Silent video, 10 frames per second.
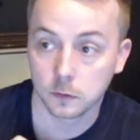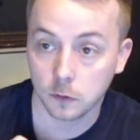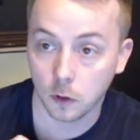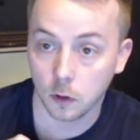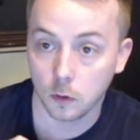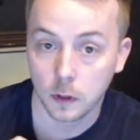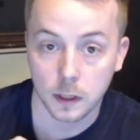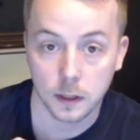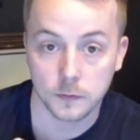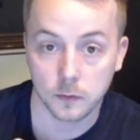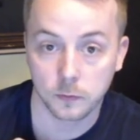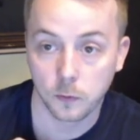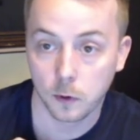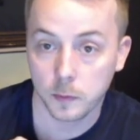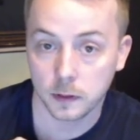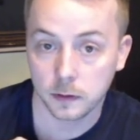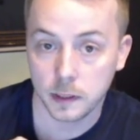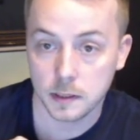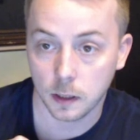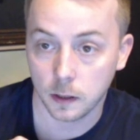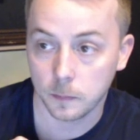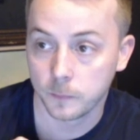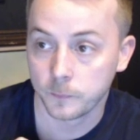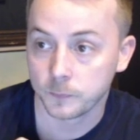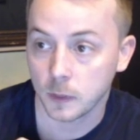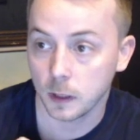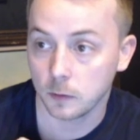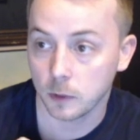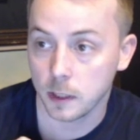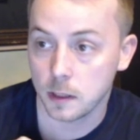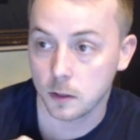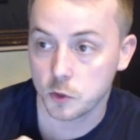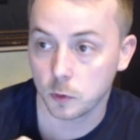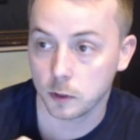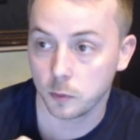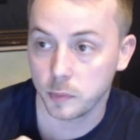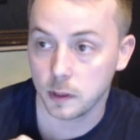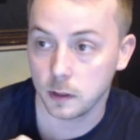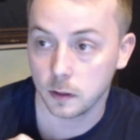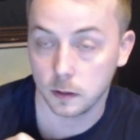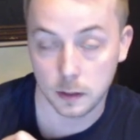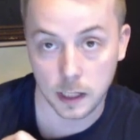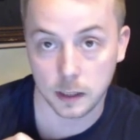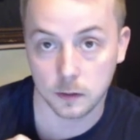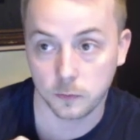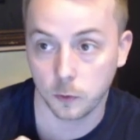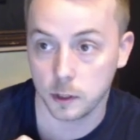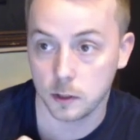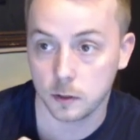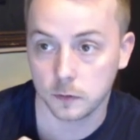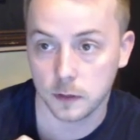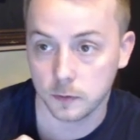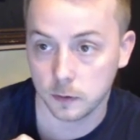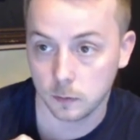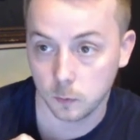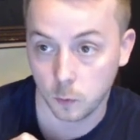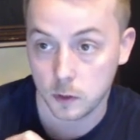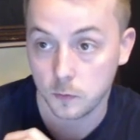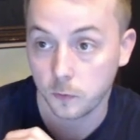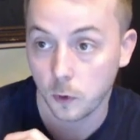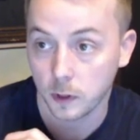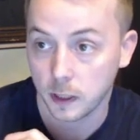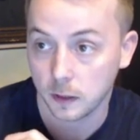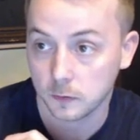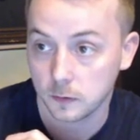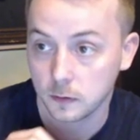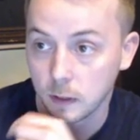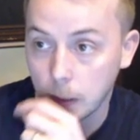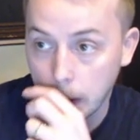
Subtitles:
So if you have 4 month lead time, and right here is where you'll be negative 40 units given what you forecasted,